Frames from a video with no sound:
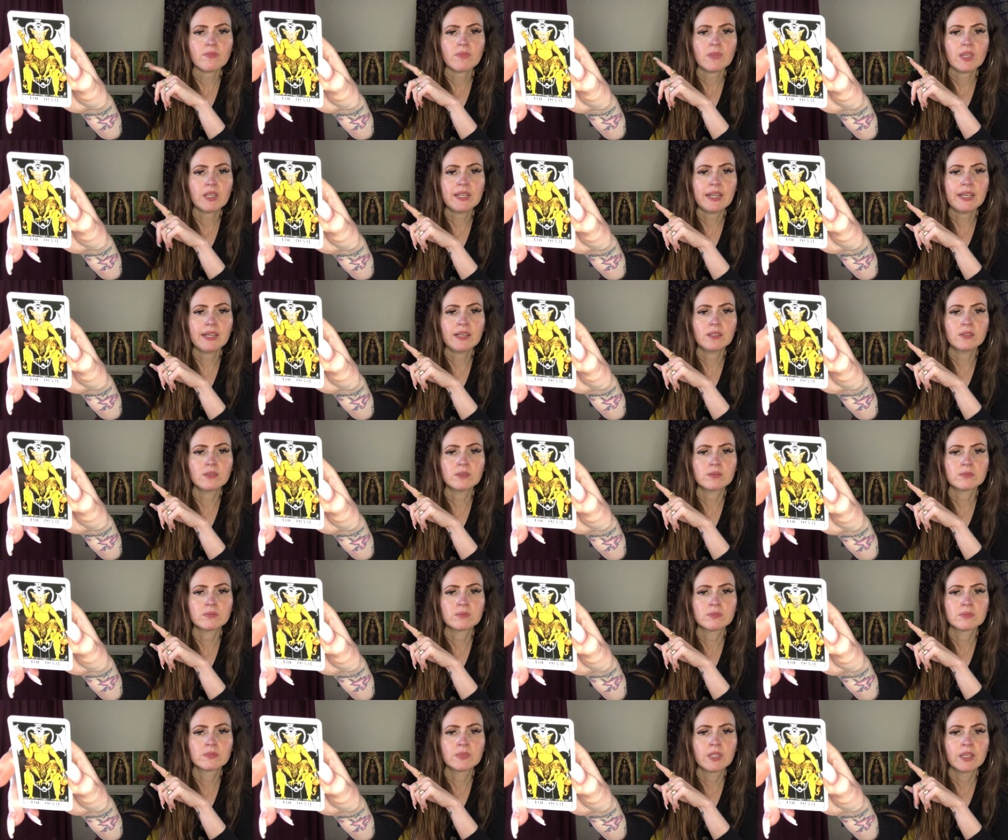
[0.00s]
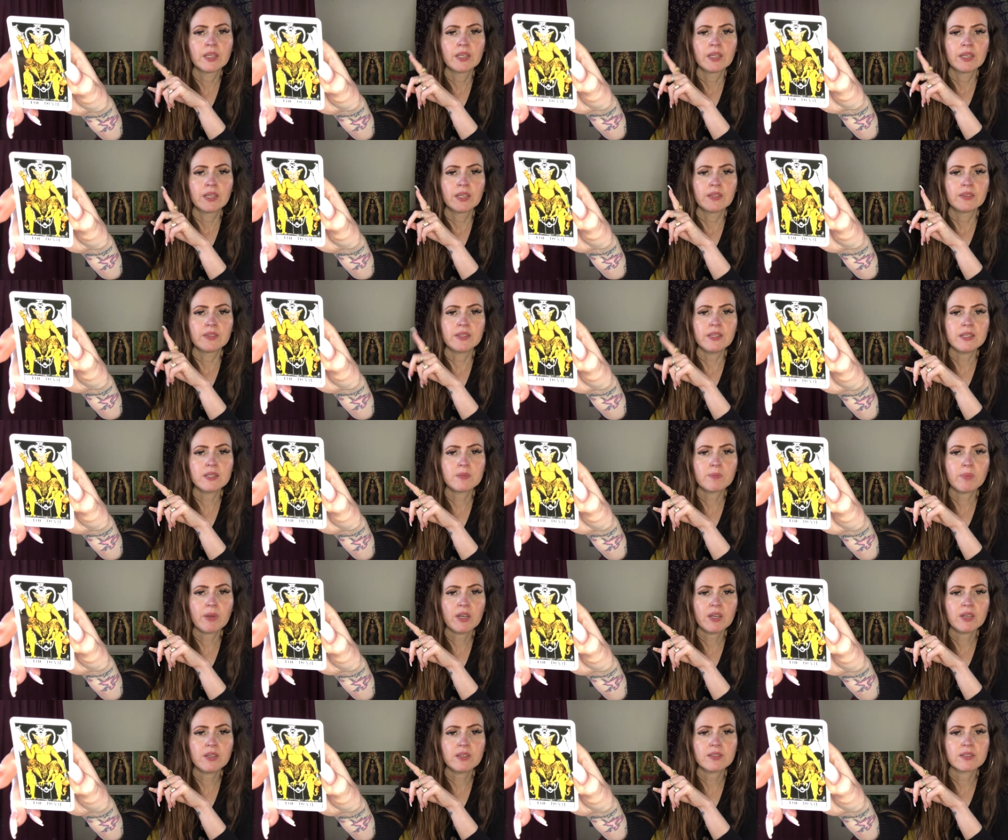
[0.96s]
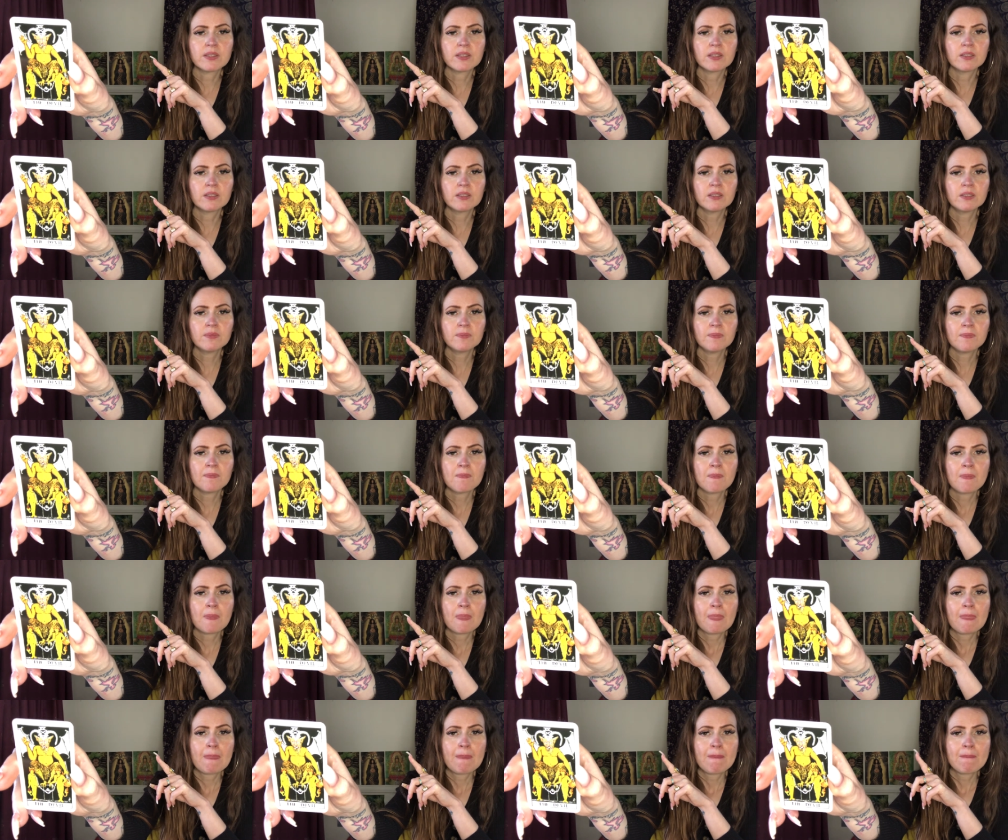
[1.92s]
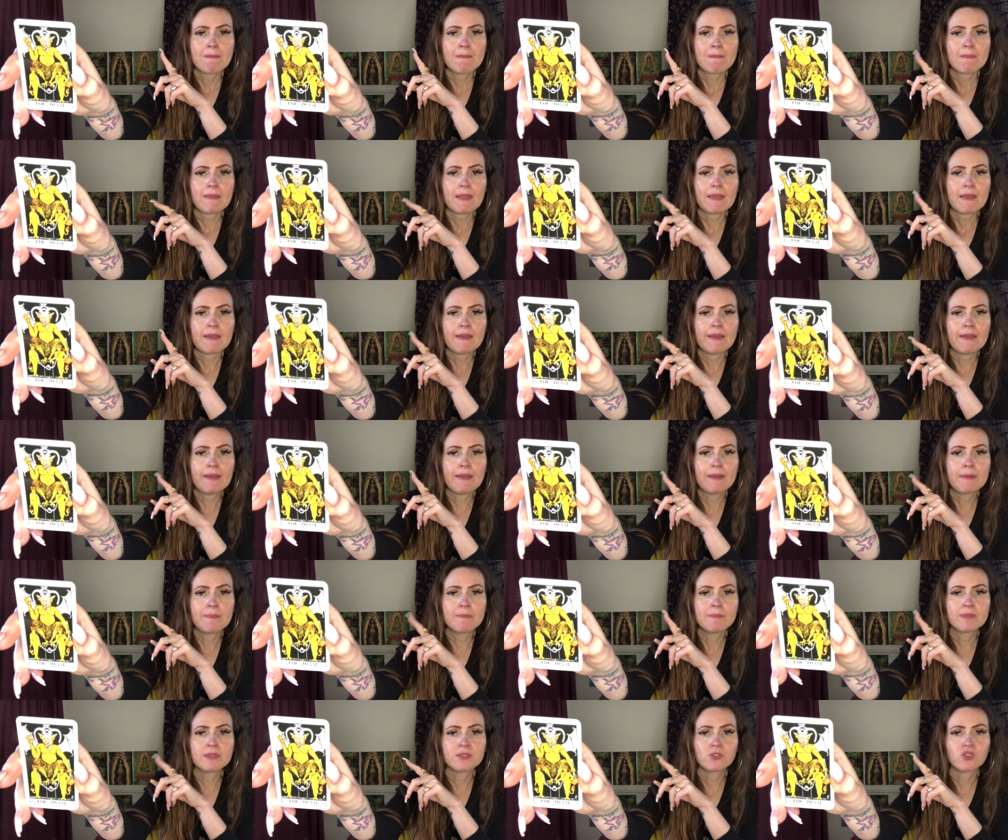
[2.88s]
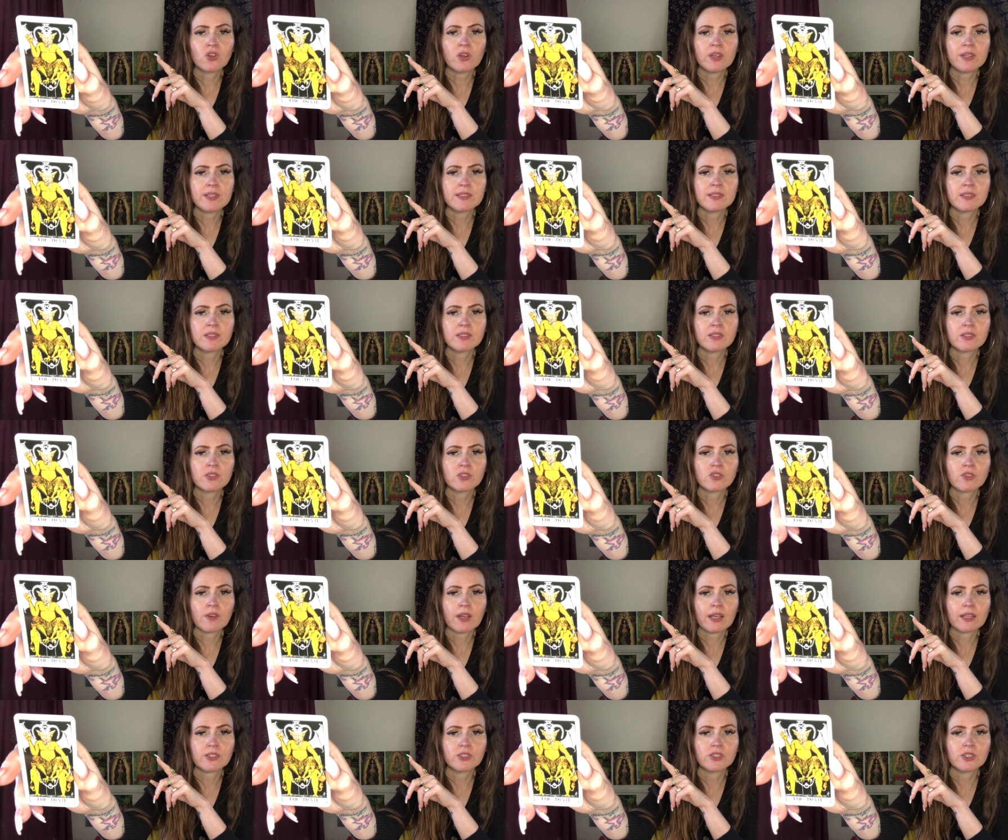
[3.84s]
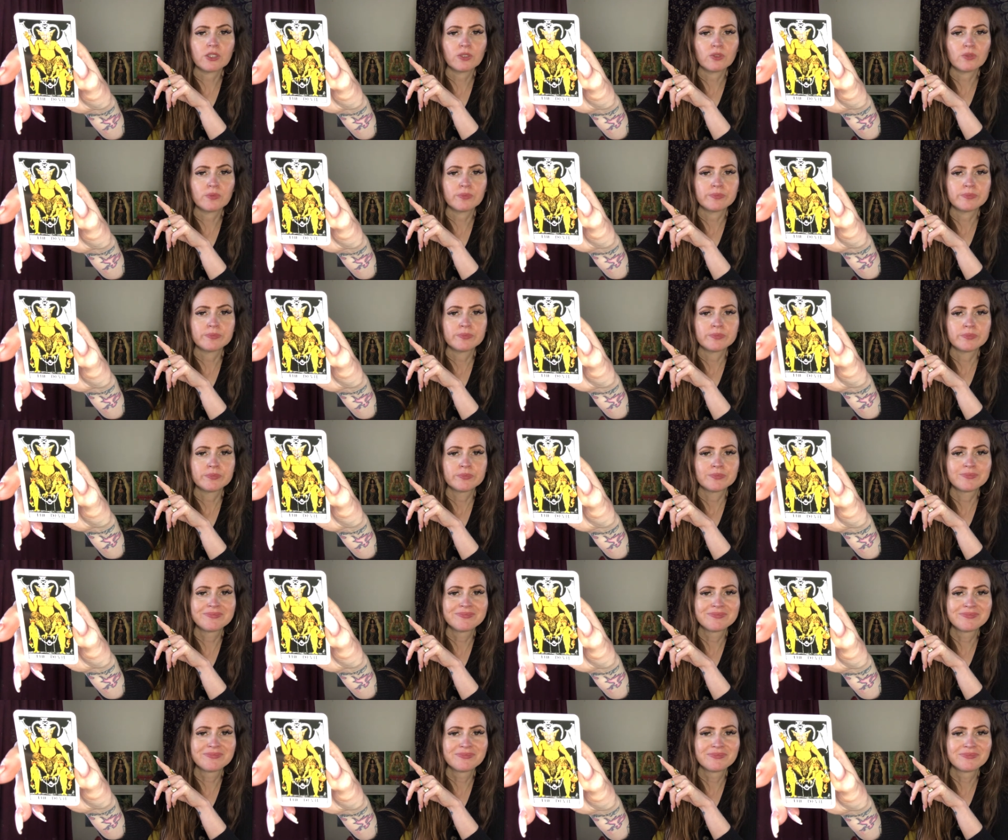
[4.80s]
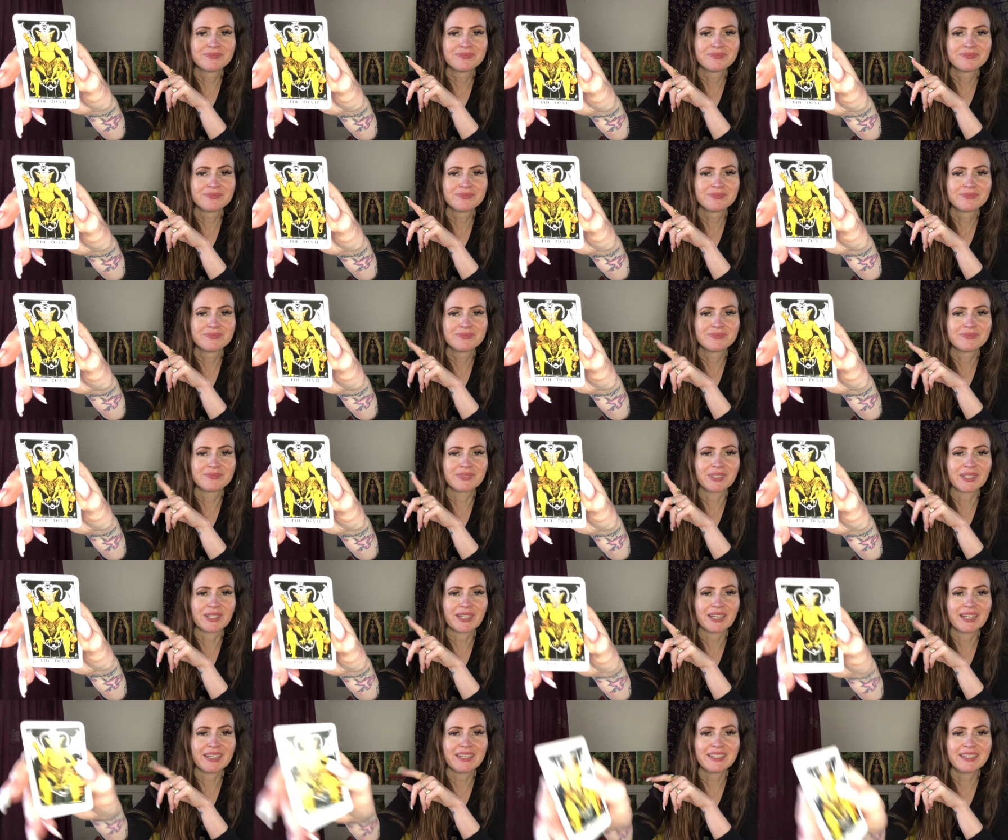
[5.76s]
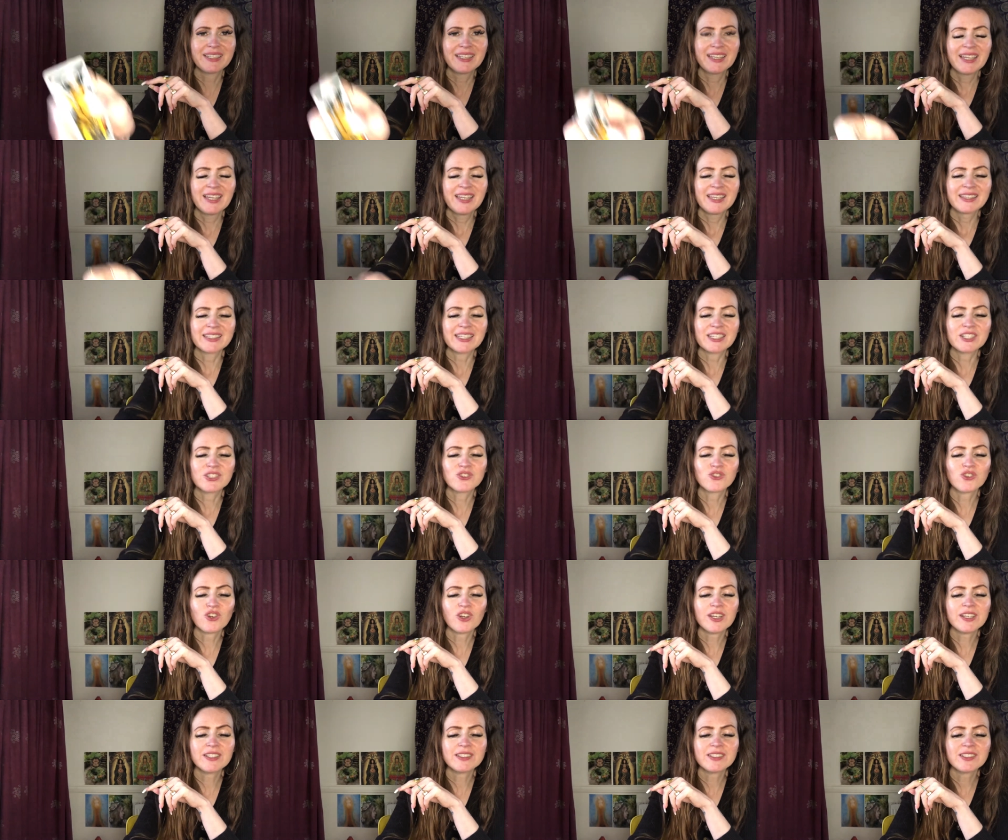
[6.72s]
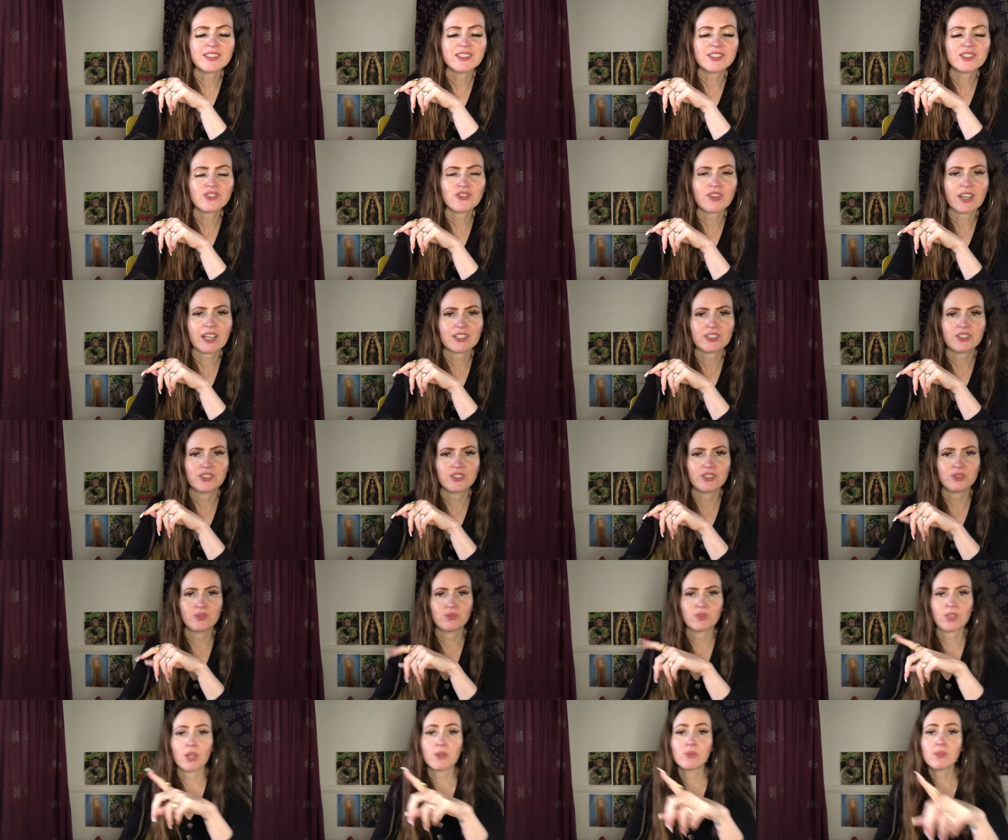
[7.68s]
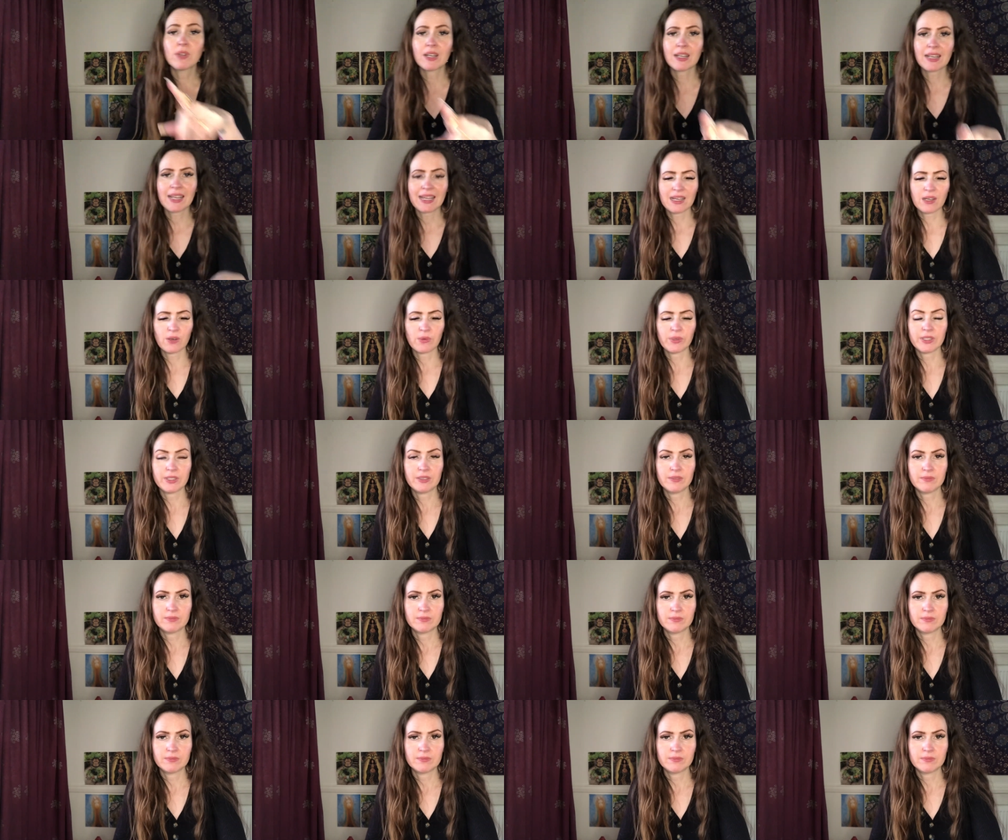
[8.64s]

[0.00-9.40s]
Now, this person um, tries to distract you okay? They try to distract you. Don't allow it.